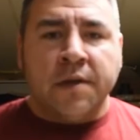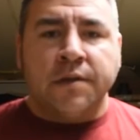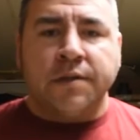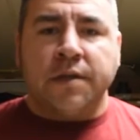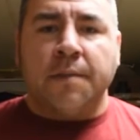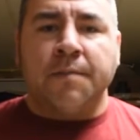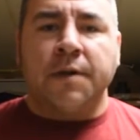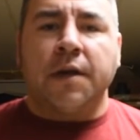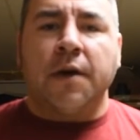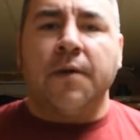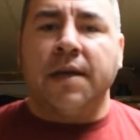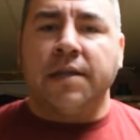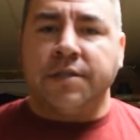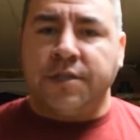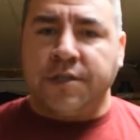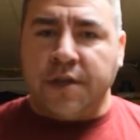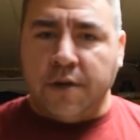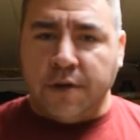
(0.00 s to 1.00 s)
So I'm going to go ahead
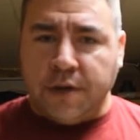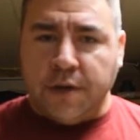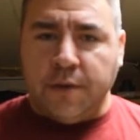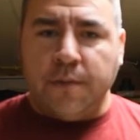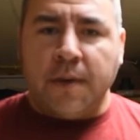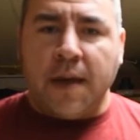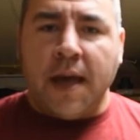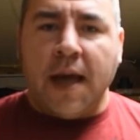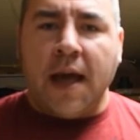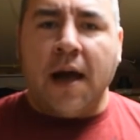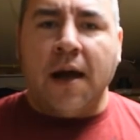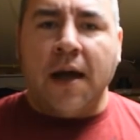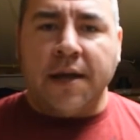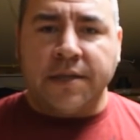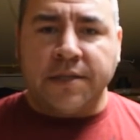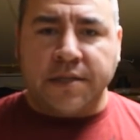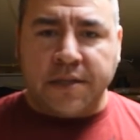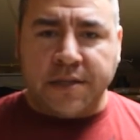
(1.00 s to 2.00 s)
and show you how I
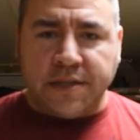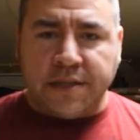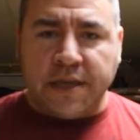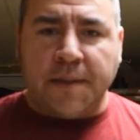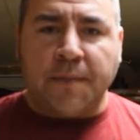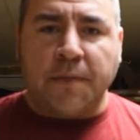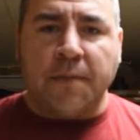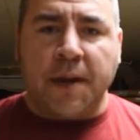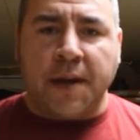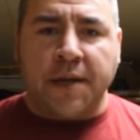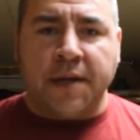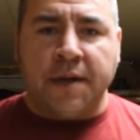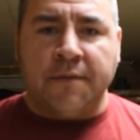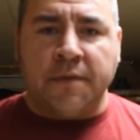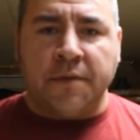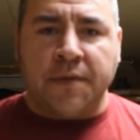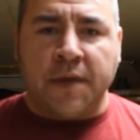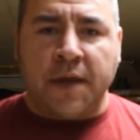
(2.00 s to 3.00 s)
actually separate
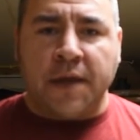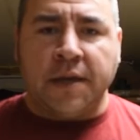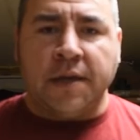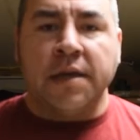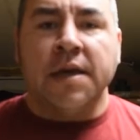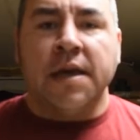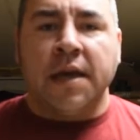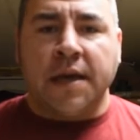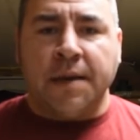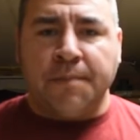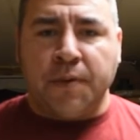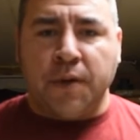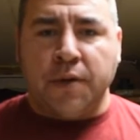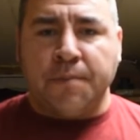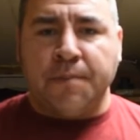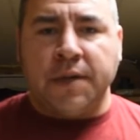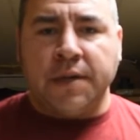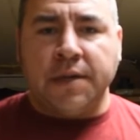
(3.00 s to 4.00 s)
everything and put
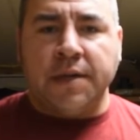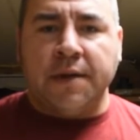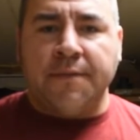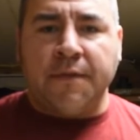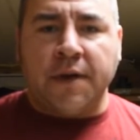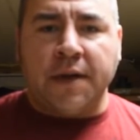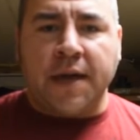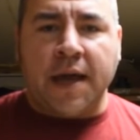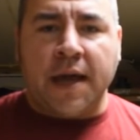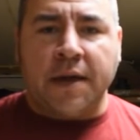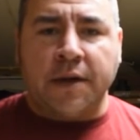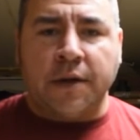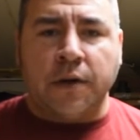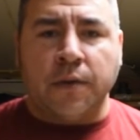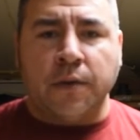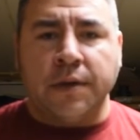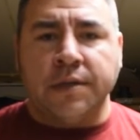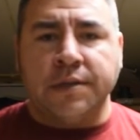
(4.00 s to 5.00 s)
them in different
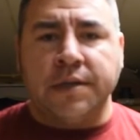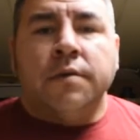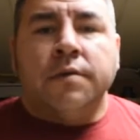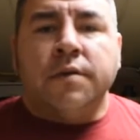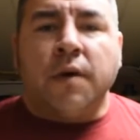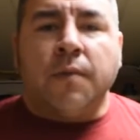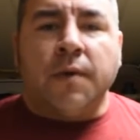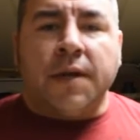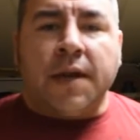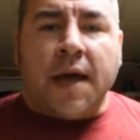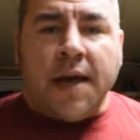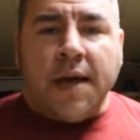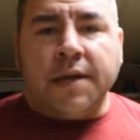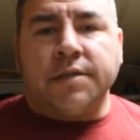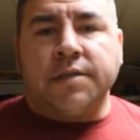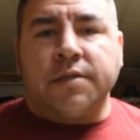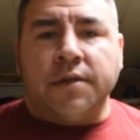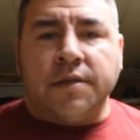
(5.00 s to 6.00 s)
categories. So when I
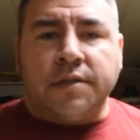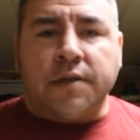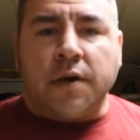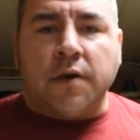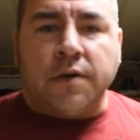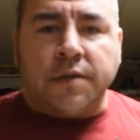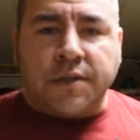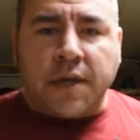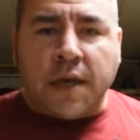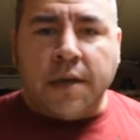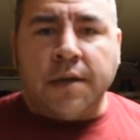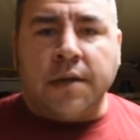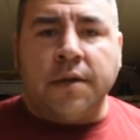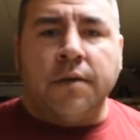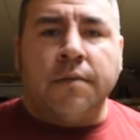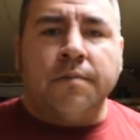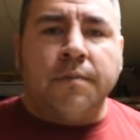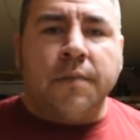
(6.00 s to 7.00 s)
actually start sanding
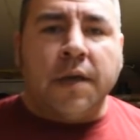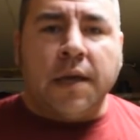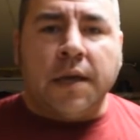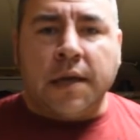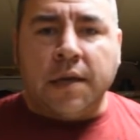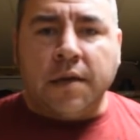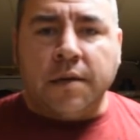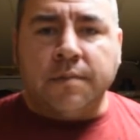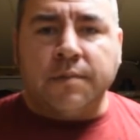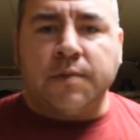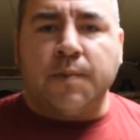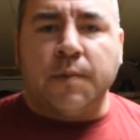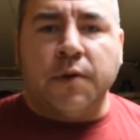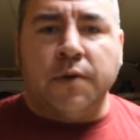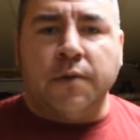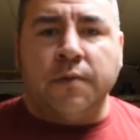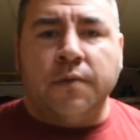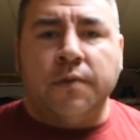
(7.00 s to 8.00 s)
them and getting them
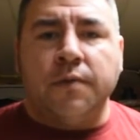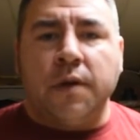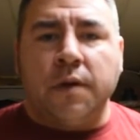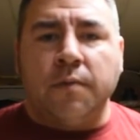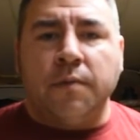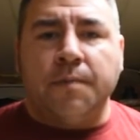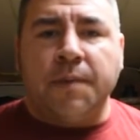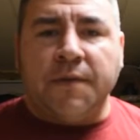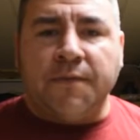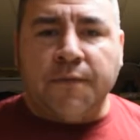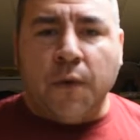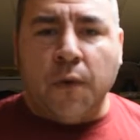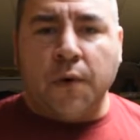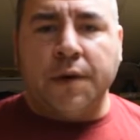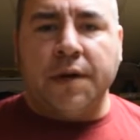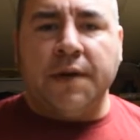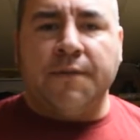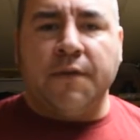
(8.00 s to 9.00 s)
smooth, there will be
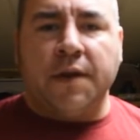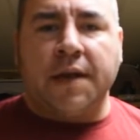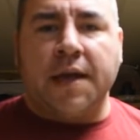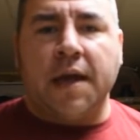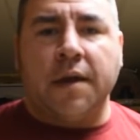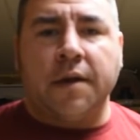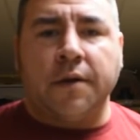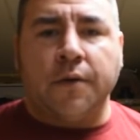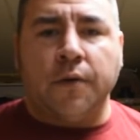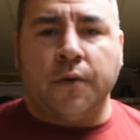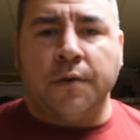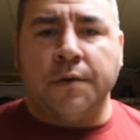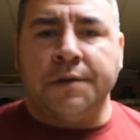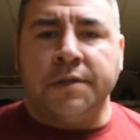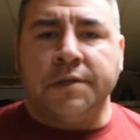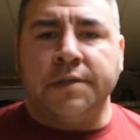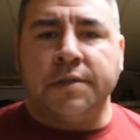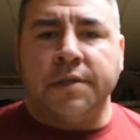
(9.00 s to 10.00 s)
4 different
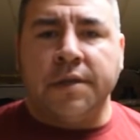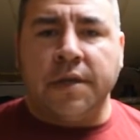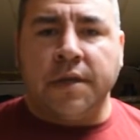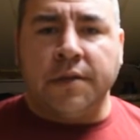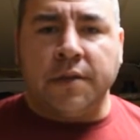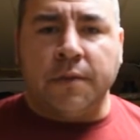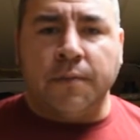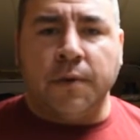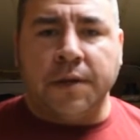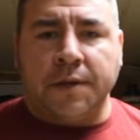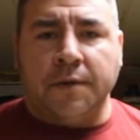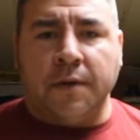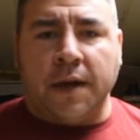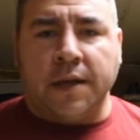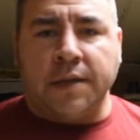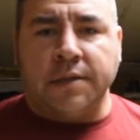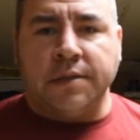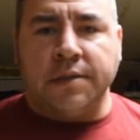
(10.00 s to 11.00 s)
categories in the wood
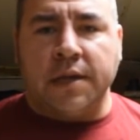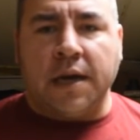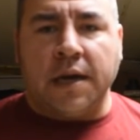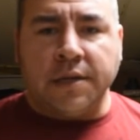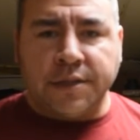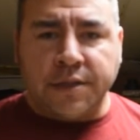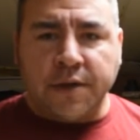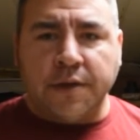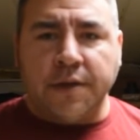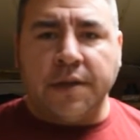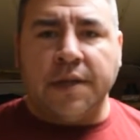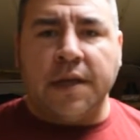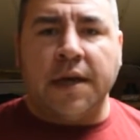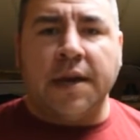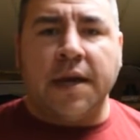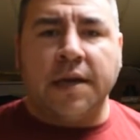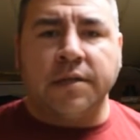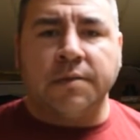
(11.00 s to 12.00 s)
grains, and I'll show you
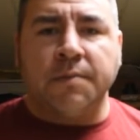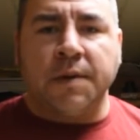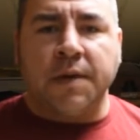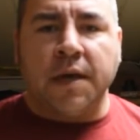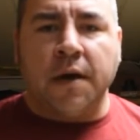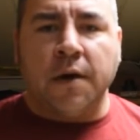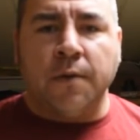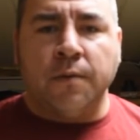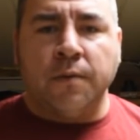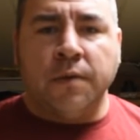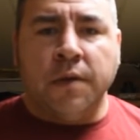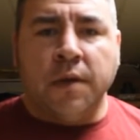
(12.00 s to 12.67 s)
that as we go.